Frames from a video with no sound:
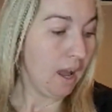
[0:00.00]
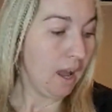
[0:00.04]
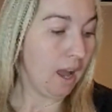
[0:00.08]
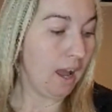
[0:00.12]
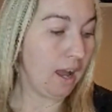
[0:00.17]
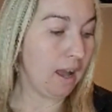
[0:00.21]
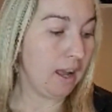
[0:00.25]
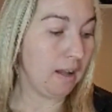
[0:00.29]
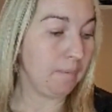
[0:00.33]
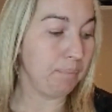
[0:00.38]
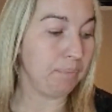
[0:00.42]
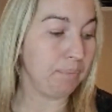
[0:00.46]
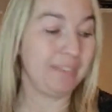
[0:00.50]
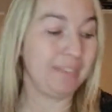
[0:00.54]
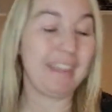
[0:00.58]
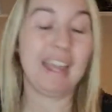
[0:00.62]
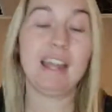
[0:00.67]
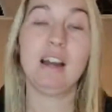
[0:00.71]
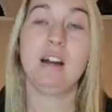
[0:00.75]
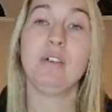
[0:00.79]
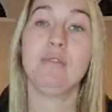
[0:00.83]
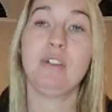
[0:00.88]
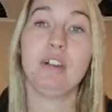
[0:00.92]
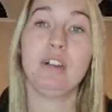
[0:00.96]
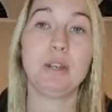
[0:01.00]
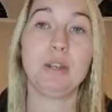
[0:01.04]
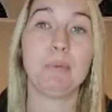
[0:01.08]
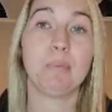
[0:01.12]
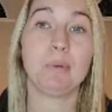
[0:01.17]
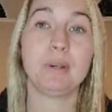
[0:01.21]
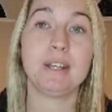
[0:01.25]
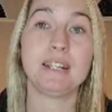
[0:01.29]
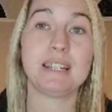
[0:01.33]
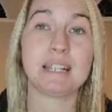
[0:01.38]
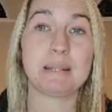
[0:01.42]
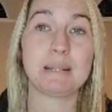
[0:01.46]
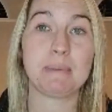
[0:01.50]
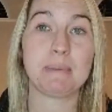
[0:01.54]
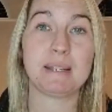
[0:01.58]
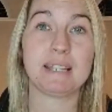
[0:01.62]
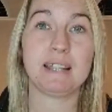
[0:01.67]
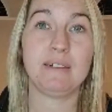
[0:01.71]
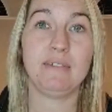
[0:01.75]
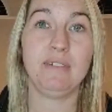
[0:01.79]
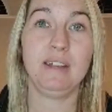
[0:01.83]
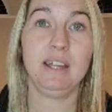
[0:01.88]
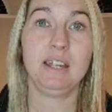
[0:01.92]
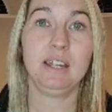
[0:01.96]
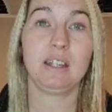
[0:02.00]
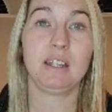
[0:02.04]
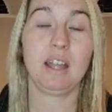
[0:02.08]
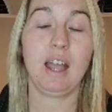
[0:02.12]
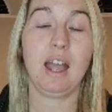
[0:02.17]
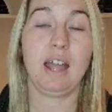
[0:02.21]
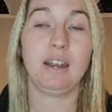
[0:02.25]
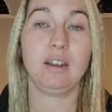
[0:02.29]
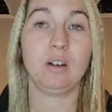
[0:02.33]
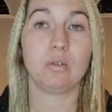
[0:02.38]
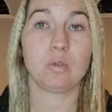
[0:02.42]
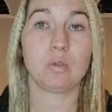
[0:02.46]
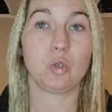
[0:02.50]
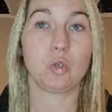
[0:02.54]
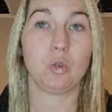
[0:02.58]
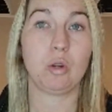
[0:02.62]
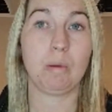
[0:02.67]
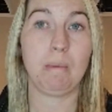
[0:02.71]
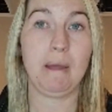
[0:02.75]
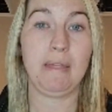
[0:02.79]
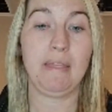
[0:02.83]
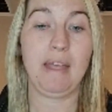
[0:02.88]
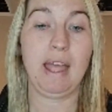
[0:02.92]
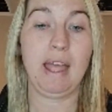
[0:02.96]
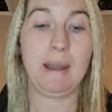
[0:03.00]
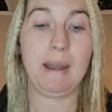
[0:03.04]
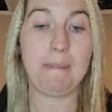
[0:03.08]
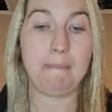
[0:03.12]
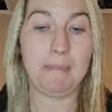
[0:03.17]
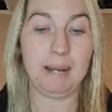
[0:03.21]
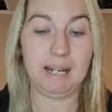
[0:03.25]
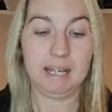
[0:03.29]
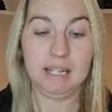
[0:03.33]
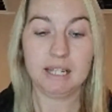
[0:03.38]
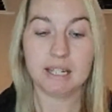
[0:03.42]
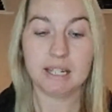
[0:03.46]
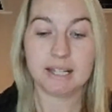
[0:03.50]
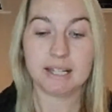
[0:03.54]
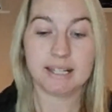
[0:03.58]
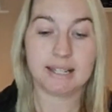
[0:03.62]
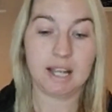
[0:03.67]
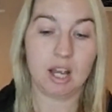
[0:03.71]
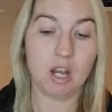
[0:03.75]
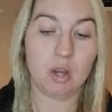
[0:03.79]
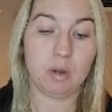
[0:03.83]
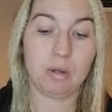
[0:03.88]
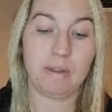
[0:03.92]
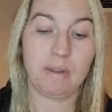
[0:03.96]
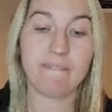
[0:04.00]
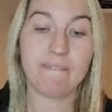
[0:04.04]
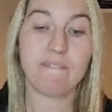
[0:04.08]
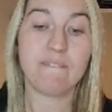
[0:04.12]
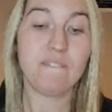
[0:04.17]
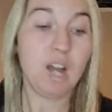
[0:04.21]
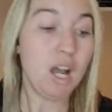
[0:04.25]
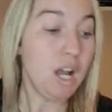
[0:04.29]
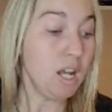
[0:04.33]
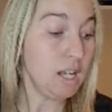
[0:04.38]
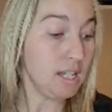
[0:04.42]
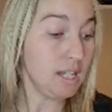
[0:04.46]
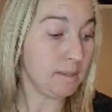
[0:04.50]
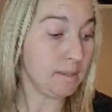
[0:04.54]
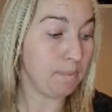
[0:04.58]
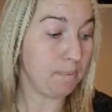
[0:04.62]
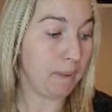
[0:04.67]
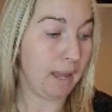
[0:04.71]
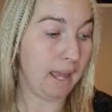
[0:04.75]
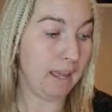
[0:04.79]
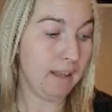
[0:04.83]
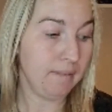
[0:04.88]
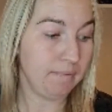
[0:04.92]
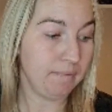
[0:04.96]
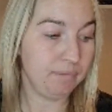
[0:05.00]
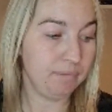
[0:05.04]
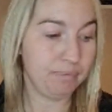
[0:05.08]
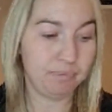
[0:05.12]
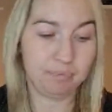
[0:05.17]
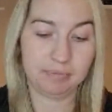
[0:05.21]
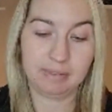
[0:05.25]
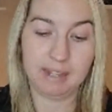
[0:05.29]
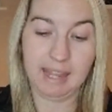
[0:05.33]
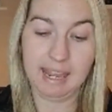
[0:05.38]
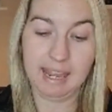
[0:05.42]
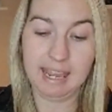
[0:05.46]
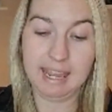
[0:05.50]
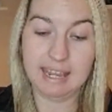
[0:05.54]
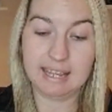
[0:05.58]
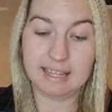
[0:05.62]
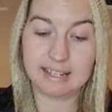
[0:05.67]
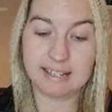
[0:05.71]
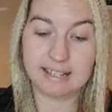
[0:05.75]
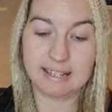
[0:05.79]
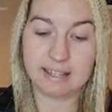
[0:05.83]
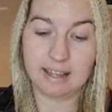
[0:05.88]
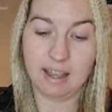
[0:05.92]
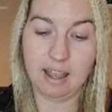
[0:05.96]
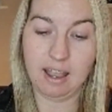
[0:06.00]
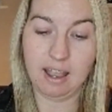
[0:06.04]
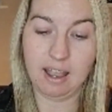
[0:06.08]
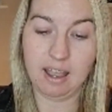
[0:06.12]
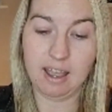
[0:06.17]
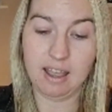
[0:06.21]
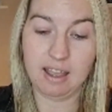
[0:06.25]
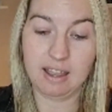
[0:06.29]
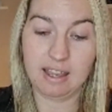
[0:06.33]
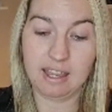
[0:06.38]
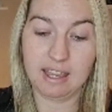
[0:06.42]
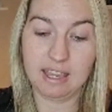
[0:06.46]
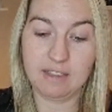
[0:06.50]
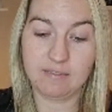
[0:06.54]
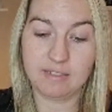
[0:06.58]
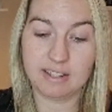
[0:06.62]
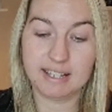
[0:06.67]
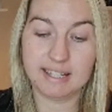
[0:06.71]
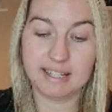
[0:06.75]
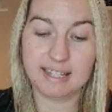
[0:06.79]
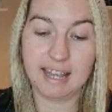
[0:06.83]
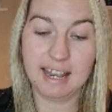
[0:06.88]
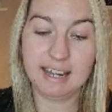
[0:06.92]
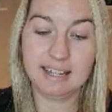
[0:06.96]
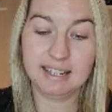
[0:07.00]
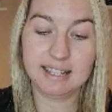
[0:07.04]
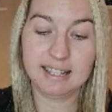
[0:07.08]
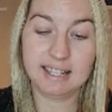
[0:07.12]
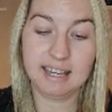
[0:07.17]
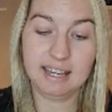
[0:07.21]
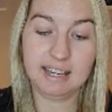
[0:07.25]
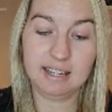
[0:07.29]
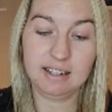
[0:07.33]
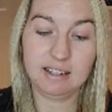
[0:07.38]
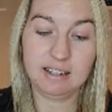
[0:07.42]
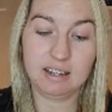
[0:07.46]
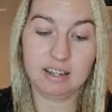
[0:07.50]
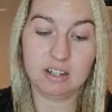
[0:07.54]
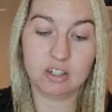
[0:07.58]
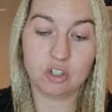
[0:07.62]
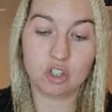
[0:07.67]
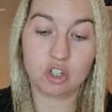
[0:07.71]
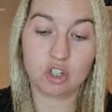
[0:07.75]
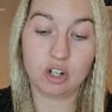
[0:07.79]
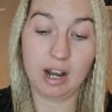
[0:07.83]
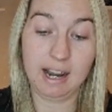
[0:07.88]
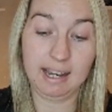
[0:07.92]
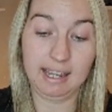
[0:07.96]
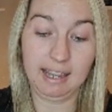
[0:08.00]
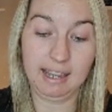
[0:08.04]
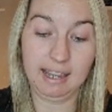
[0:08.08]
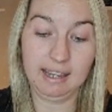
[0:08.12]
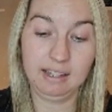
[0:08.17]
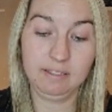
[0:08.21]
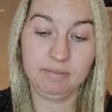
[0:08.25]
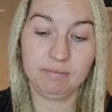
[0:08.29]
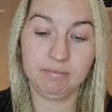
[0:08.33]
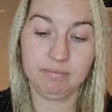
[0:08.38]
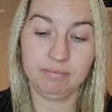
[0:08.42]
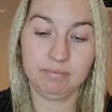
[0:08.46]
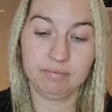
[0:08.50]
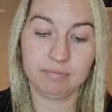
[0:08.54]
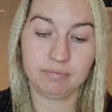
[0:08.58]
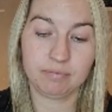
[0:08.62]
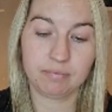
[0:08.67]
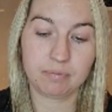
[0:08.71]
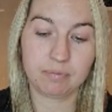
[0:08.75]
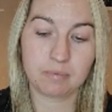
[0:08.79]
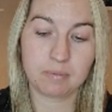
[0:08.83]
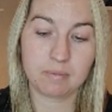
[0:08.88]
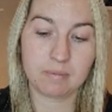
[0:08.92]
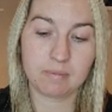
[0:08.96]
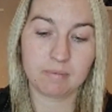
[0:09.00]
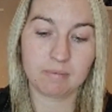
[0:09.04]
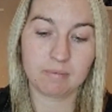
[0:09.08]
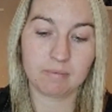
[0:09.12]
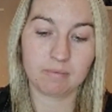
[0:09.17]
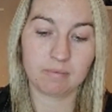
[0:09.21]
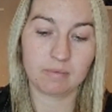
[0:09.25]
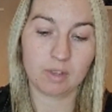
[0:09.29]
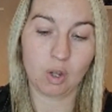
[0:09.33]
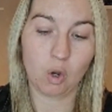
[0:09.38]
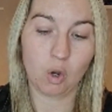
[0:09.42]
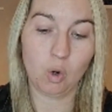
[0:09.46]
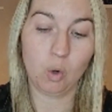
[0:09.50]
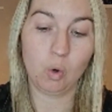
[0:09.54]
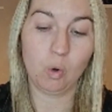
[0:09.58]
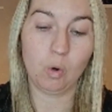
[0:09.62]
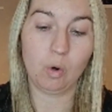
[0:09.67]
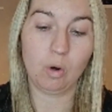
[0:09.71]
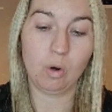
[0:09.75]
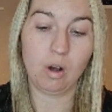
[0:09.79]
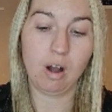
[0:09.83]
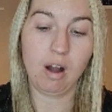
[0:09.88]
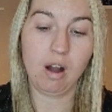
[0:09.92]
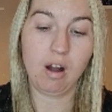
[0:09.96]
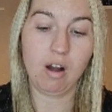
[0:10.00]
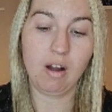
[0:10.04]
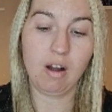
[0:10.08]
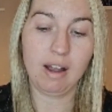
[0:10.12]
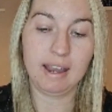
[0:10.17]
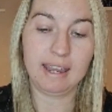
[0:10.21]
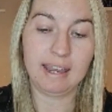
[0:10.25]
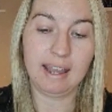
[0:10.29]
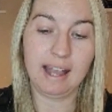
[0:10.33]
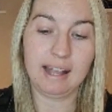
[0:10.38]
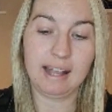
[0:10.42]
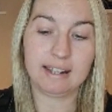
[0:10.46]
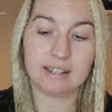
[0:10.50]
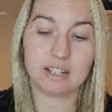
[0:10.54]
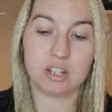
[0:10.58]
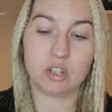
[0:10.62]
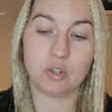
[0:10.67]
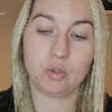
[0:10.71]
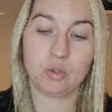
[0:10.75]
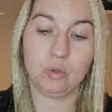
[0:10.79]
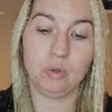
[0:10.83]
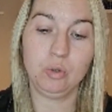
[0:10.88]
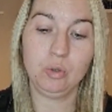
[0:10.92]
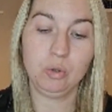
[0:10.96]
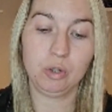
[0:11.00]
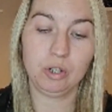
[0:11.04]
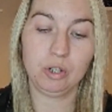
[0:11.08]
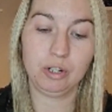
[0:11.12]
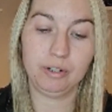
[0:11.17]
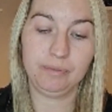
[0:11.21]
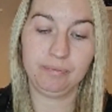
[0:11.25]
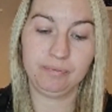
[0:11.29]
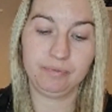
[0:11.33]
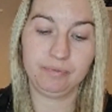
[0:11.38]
They are very breed specific, and I'll talk about that in a minute. So your first bit is either scenting and tracking, or eye and stalk.